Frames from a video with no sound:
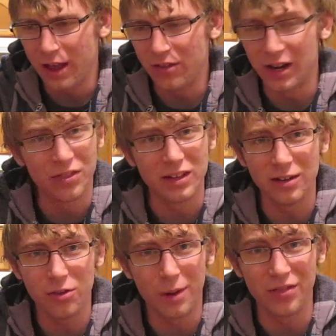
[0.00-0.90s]
and then at the
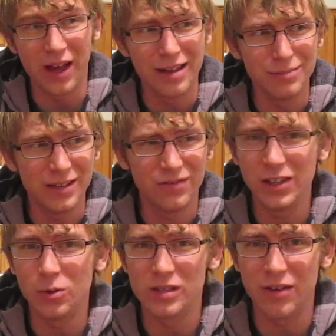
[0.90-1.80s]
end of the month, I made
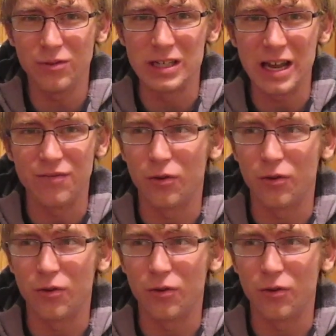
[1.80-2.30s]
videos every day